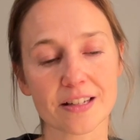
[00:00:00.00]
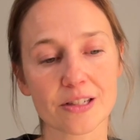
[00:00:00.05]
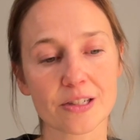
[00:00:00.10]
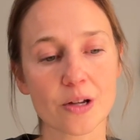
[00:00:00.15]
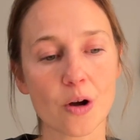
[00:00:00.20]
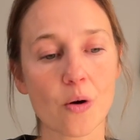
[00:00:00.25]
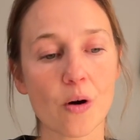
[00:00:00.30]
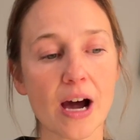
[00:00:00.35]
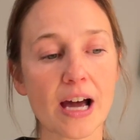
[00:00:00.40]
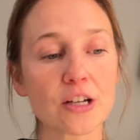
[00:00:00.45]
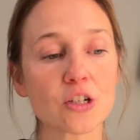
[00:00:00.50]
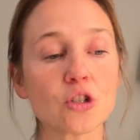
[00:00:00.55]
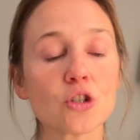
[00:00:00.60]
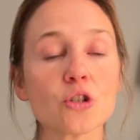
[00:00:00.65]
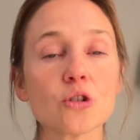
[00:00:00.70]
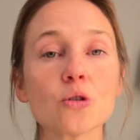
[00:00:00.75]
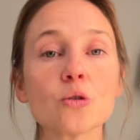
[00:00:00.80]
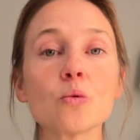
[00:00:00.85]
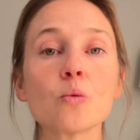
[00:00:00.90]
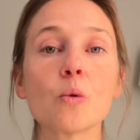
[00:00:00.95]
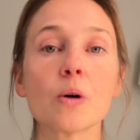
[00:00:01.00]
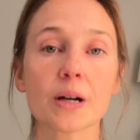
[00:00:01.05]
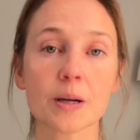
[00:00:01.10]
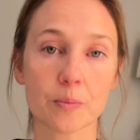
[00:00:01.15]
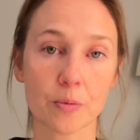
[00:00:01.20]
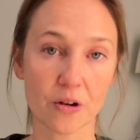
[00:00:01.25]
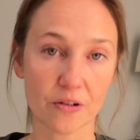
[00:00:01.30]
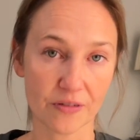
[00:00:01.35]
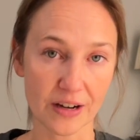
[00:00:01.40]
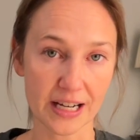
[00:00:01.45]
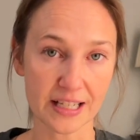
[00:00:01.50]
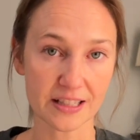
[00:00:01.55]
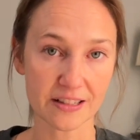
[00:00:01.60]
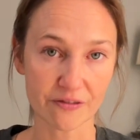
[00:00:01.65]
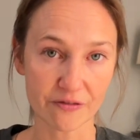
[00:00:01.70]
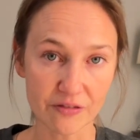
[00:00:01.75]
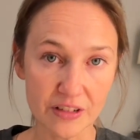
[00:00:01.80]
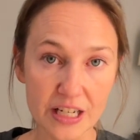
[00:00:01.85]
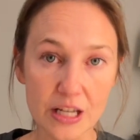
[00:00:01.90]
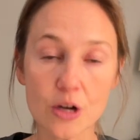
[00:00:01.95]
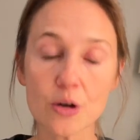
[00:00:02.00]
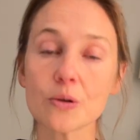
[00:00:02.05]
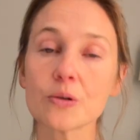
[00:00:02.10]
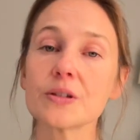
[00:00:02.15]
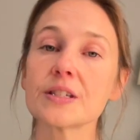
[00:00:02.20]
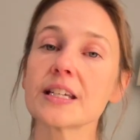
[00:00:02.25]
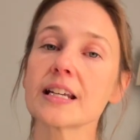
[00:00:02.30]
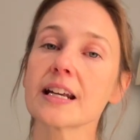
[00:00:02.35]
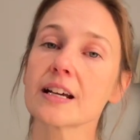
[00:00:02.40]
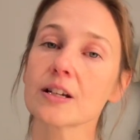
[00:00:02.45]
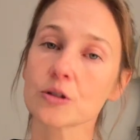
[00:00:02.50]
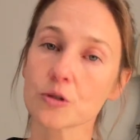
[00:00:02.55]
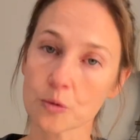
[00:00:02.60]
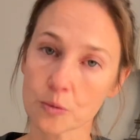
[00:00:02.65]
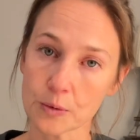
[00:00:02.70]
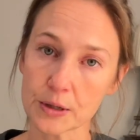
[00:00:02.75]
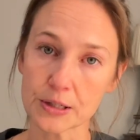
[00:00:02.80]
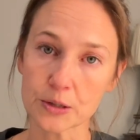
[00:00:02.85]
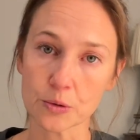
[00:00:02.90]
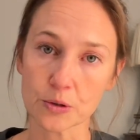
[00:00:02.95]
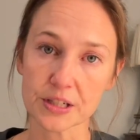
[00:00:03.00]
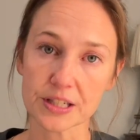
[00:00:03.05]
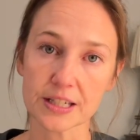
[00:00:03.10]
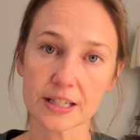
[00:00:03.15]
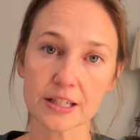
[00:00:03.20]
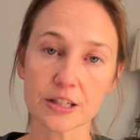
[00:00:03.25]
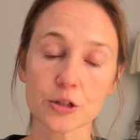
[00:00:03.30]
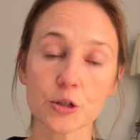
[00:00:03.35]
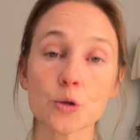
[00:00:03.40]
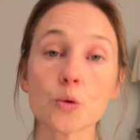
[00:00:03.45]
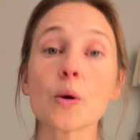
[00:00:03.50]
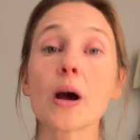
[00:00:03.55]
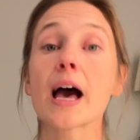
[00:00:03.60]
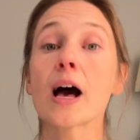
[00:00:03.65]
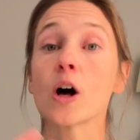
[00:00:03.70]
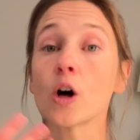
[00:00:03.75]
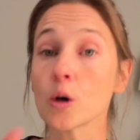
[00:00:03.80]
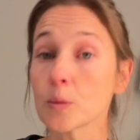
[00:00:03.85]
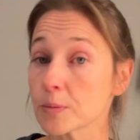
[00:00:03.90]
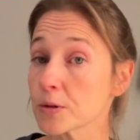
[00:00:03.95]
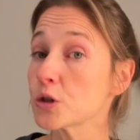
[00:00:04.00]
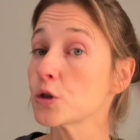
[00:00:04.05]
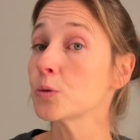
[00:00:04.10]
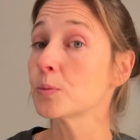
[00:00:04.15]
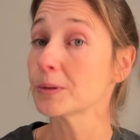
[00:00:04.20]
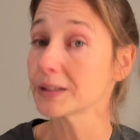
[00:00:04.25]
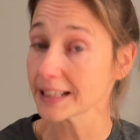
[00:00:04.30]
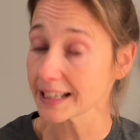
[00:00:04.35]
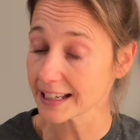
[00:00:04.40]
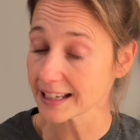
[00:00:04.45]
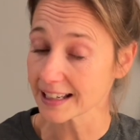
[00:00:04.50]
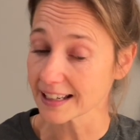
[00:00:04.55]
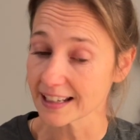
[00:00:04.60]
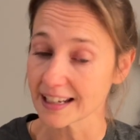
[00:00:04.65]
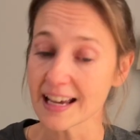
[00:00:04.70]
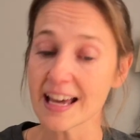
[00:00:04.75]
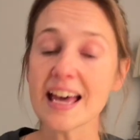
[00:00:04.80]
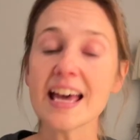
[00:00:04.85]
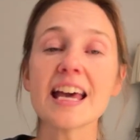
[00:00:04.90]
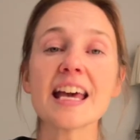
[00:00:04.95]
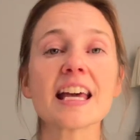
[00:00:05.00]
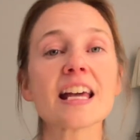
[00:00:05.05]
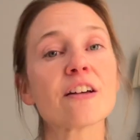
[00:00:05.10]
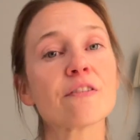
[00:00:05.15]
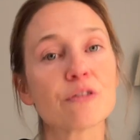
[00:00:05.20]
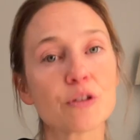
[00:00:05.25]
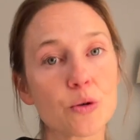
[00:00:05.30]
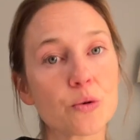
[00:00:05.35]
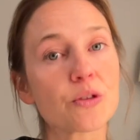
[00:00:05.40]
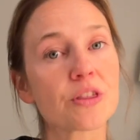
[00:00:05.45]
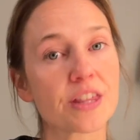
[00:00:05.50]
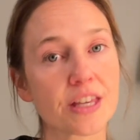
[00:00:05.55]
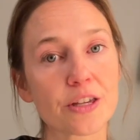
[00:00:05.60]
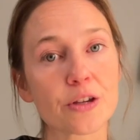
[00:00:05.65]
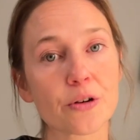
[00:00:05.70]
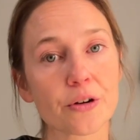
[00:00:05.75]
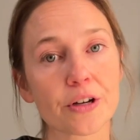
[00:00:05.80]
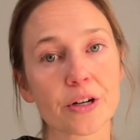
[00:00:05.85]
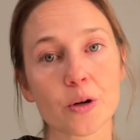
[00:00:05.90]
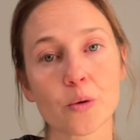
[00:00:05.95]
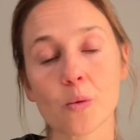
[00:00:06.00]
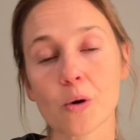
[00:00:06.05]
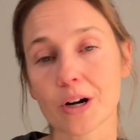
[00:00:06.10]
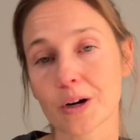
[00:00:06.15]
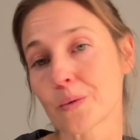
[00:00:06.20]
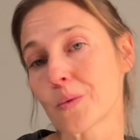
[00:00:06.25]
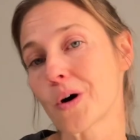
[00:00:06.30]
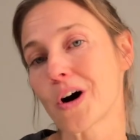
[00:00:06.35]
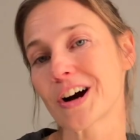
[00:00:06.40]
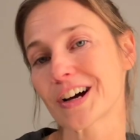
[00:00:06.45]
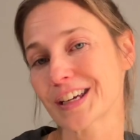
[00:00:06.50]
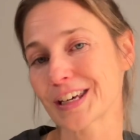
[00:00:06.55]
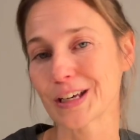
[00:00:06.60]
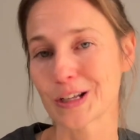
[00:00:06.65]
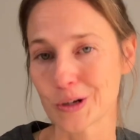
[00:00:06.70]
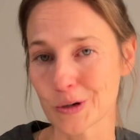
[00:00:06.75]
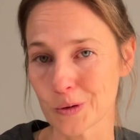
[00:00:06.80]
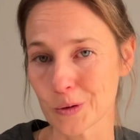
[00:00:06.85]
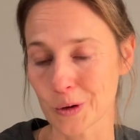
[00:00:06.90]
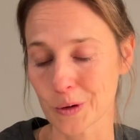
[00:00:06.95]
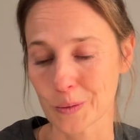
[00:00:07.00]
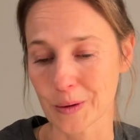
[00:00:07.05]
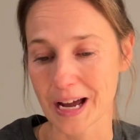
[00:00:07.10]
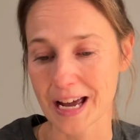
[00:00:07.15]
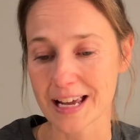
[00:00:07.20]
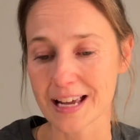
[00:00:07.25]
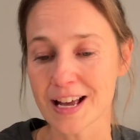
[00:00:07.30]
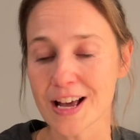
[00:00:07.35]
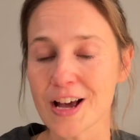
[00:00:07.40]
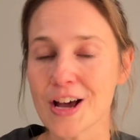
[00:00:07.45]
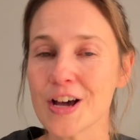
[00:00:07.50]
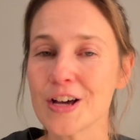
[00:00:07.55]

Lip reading: So I do want to provide some videos and extra resources to help you plan if you think you're going to want to walk in Norway.